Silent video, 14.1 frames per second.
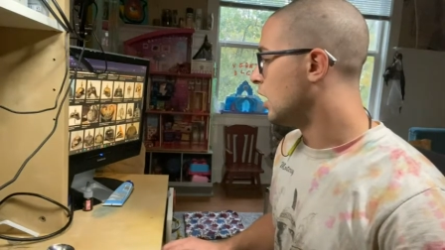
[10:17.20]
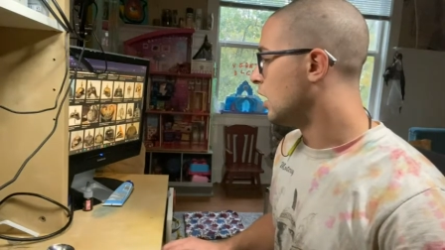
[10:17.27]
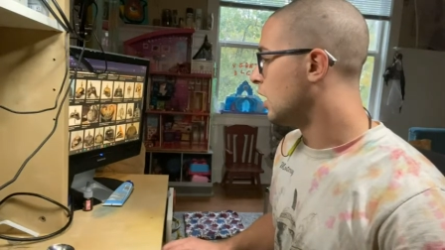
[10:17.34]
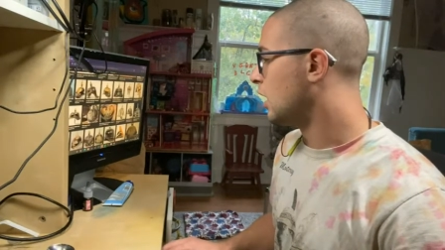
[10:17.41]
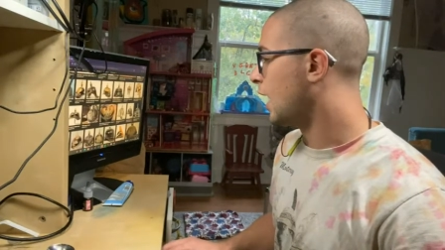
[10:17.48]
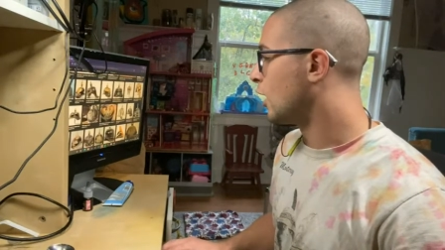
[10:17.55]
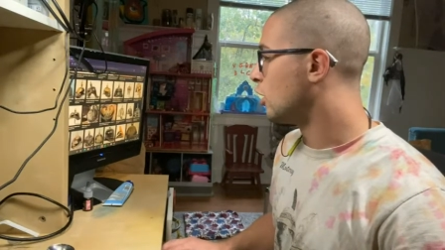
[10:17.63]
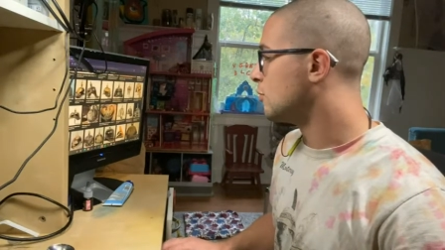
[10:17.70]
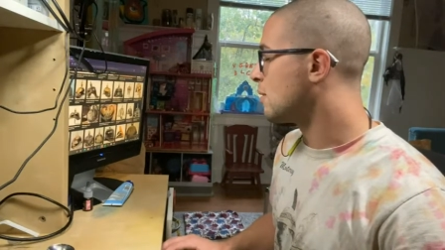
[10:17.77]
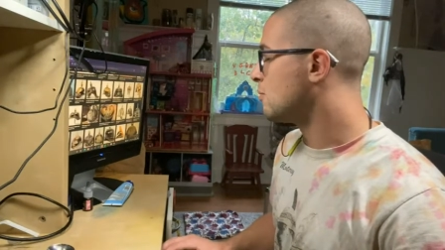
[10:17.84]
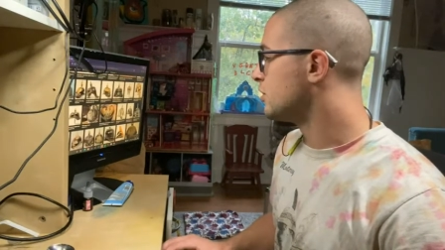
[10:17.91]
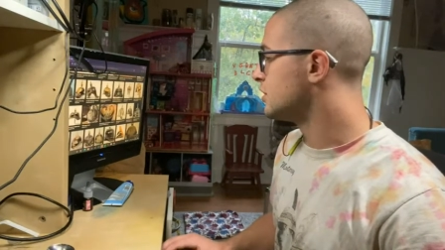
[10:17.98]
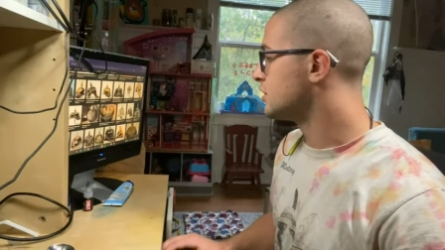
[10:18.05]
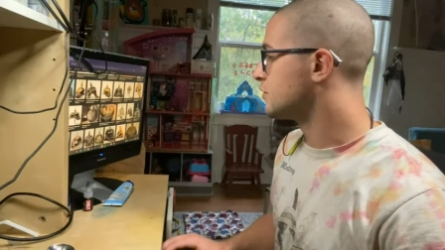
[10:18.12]
I remember
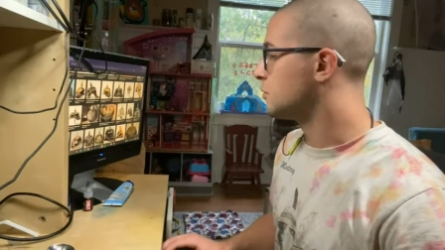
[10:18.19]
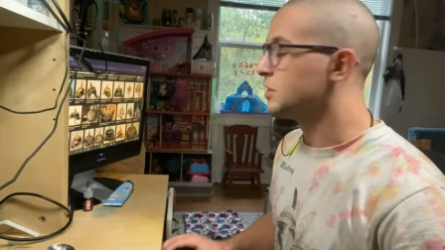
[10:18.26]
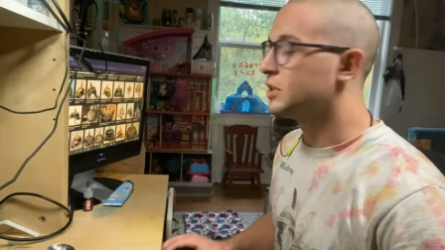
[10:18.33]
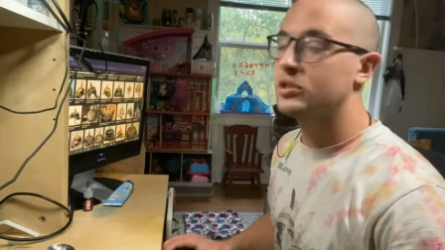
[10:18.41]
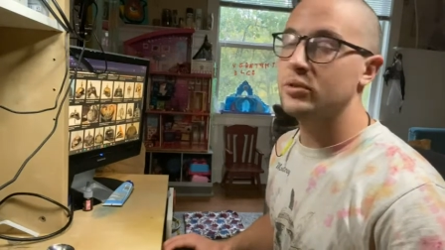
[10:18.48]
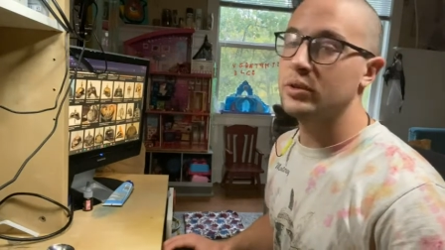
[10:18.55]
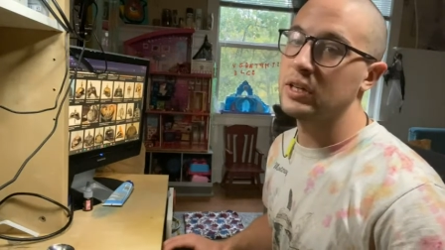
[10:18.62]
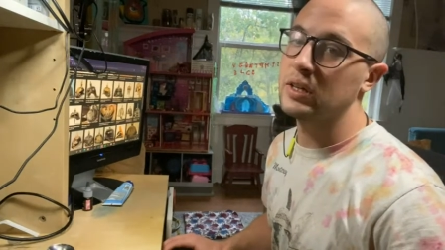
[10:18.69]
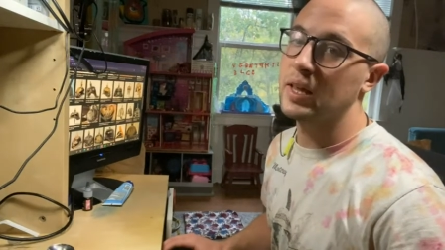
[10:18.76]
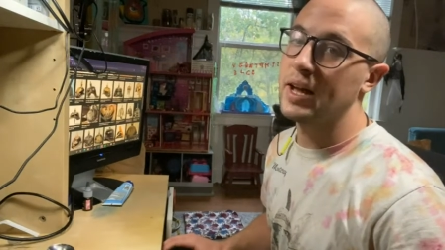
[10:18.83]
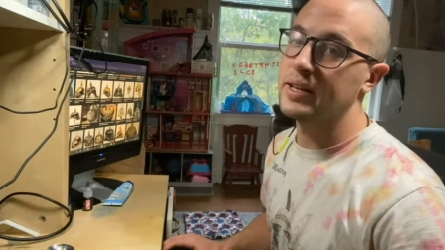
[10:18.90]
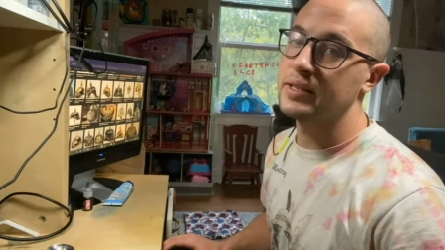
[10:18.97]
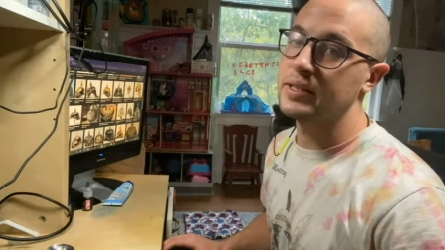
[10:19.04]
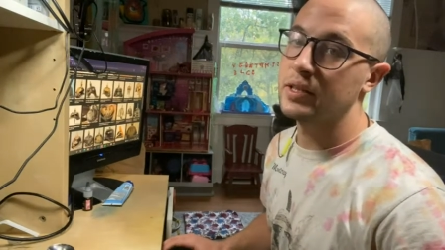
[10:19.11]
this from history
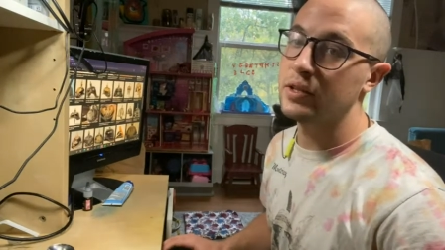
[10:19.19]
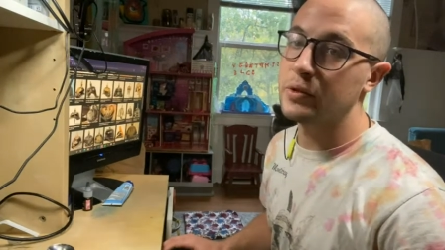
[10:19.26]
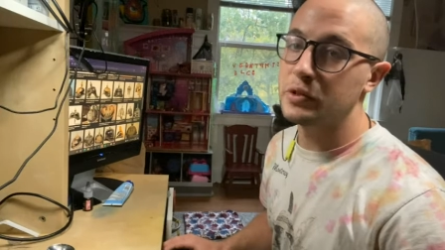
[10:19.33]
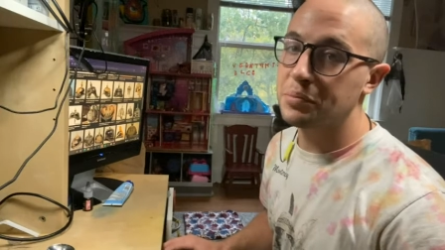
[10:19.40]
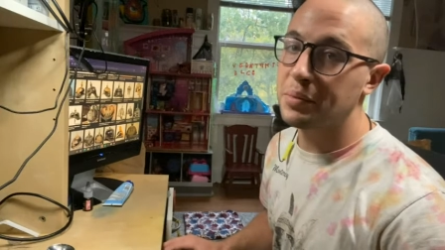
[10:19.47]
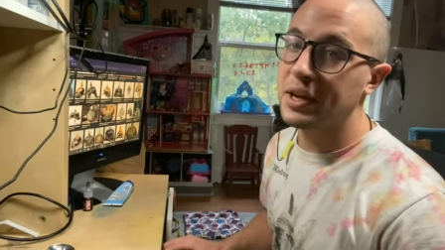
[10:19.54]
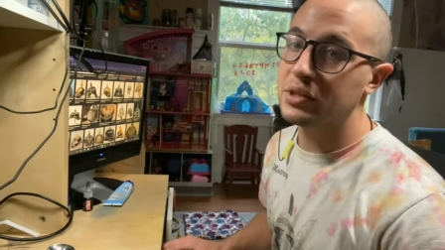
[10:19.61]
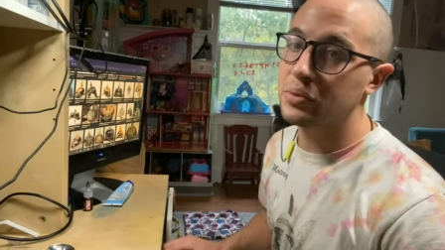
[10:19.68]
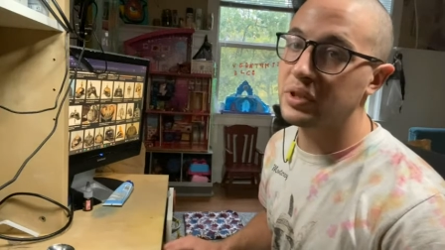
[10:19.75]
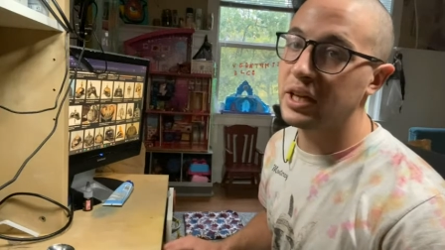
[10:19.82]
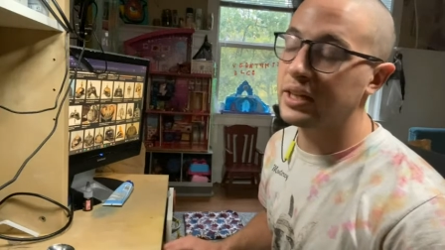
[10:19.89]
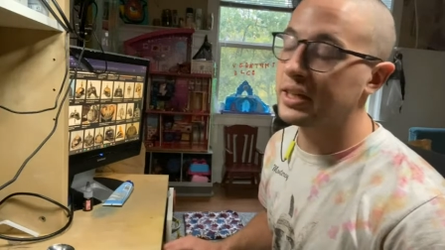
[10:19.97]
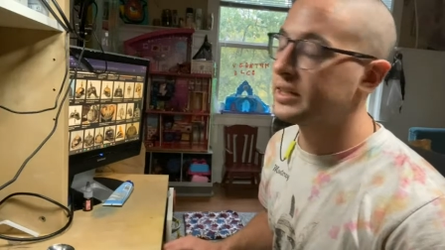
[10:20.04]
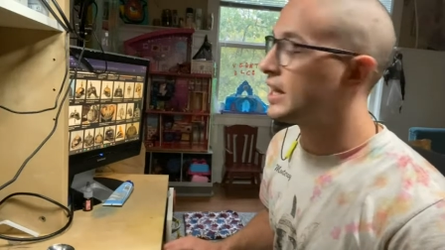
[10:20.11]
class. Those spikes would
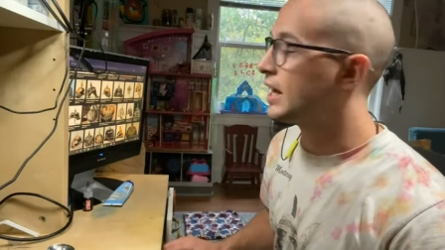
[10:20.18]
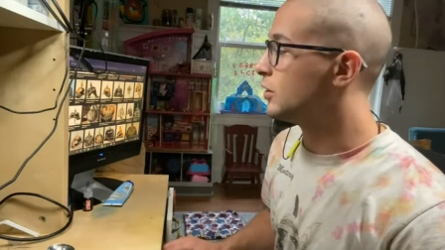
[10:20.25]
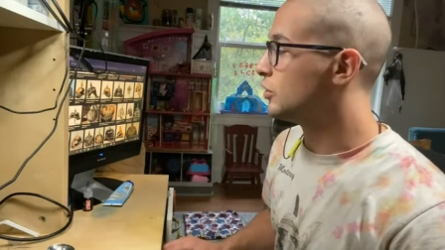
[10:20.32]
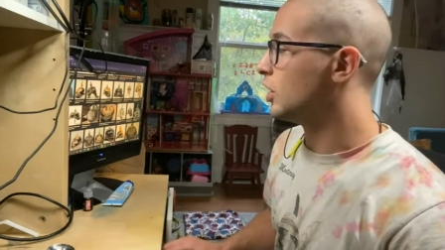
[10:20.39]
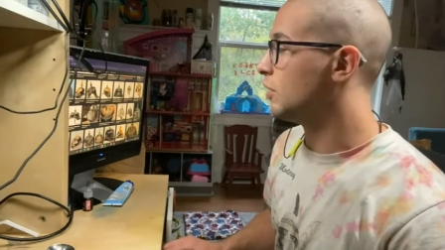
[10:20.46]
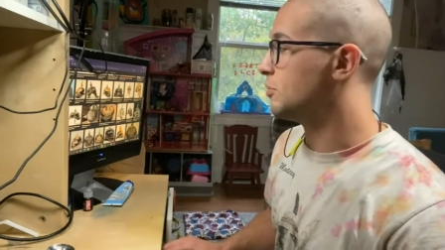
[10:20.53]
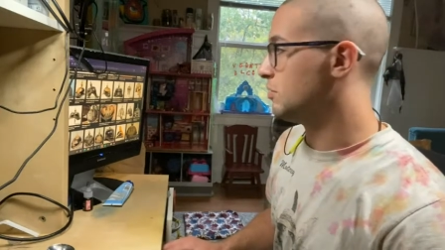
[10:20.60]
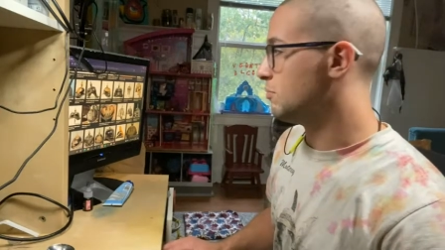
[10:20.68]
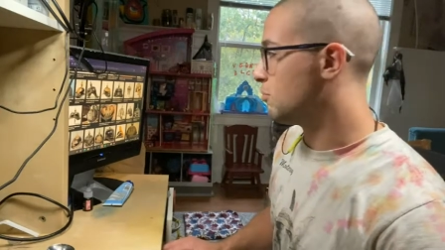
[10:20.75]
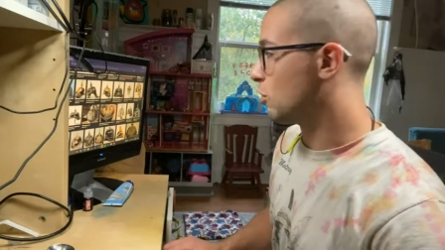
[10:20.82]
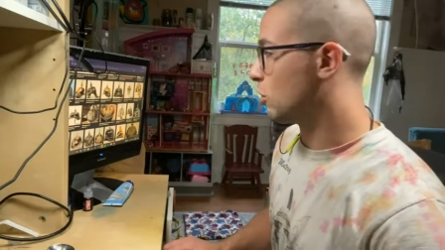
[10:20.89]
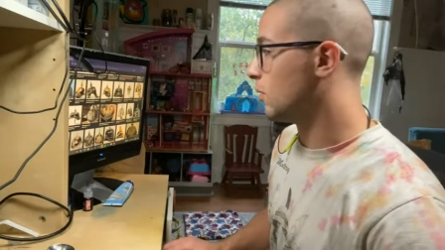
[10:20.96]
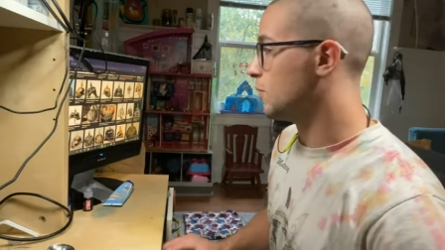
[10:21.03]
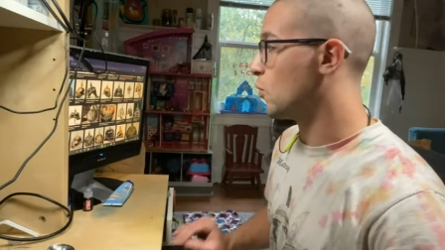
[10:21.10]
get tangled up in
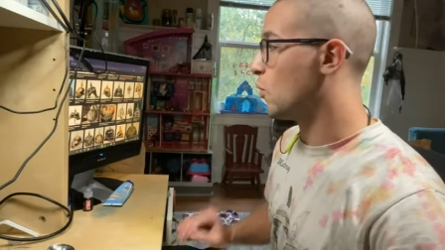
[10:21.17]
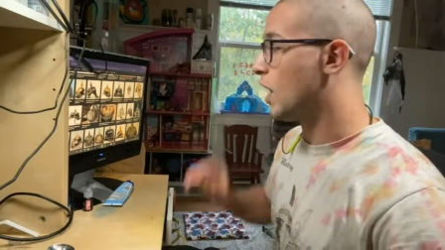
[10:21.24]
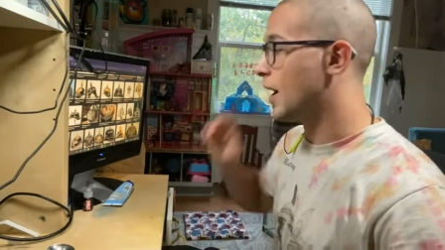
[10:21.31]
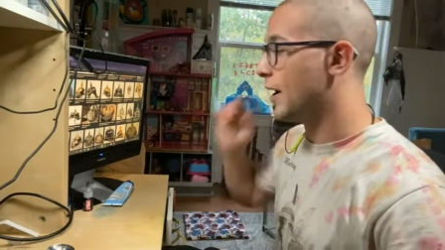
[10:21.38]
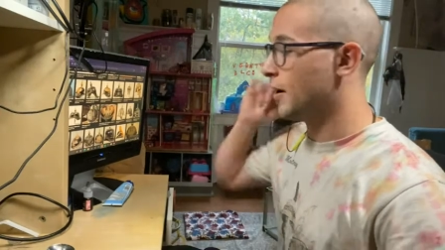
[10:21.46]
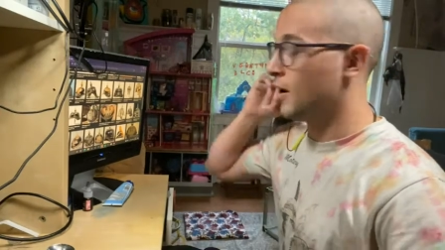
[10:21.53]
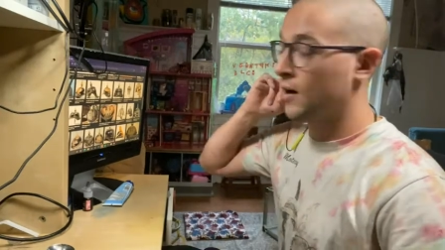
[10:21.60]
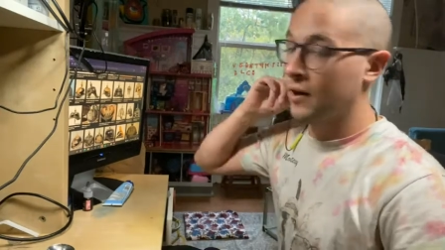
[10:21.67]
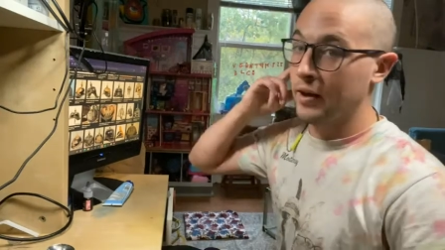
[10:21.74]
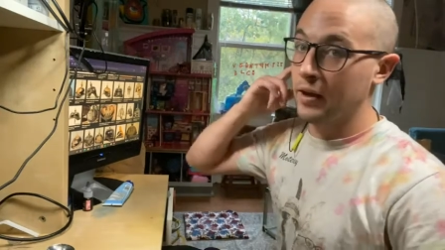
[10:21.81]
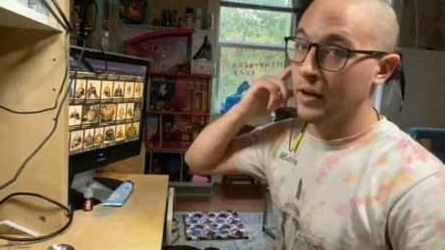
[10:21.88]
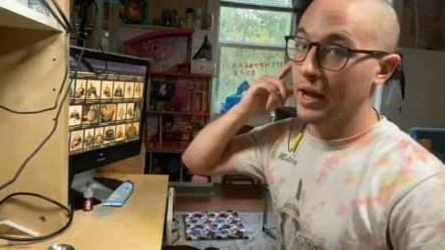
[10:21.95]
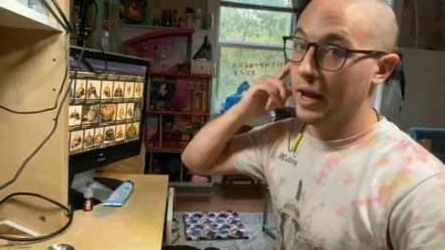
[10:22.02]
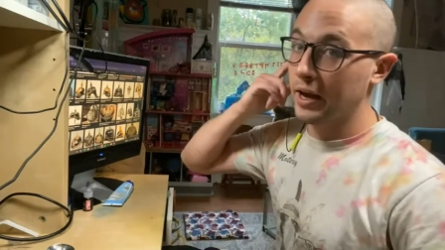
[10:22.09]
barbed wire,
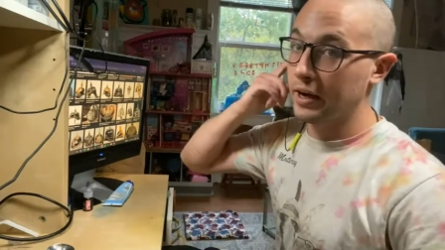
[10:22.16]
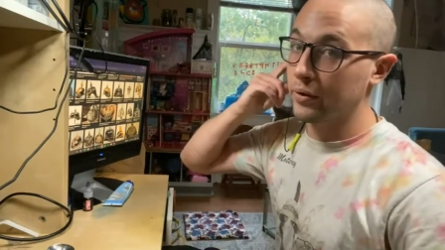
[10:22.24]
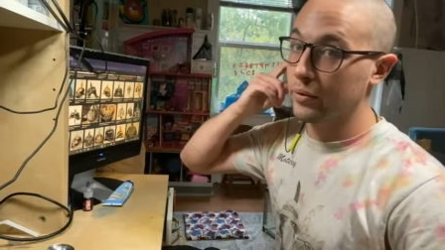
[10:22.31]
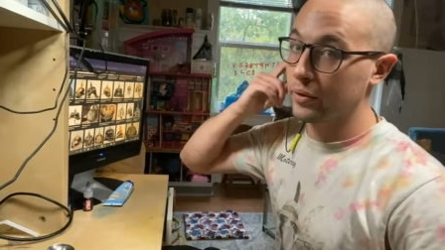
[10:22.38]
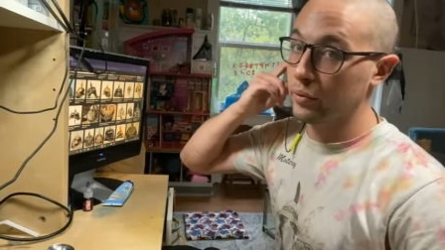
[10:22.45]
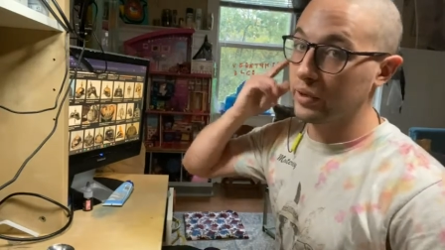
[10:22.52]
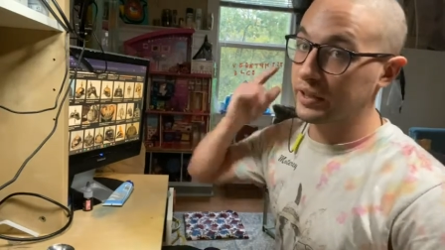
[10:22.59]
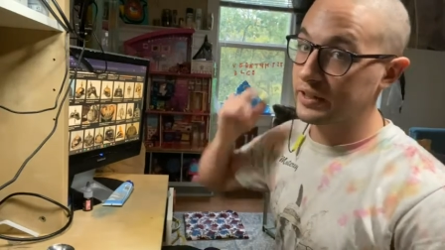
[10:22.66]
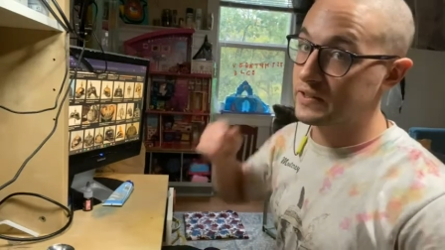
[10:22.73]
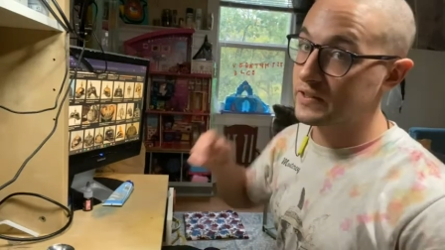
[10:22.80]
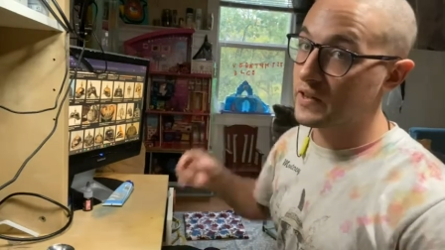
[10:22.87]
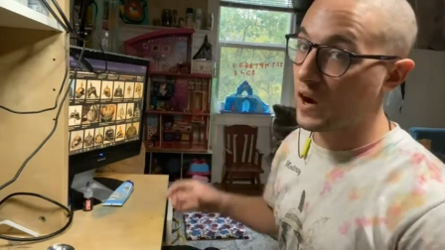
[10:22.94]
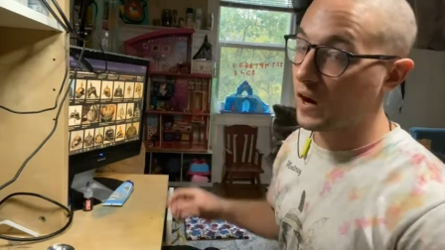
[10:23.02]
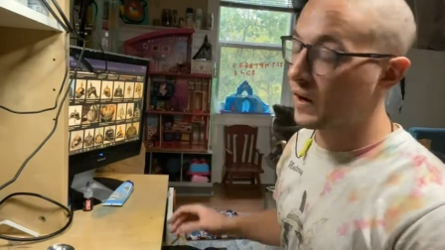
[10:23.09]
and it would really
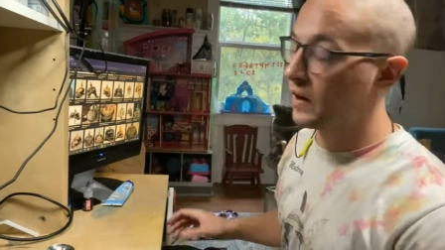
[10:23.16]
suck.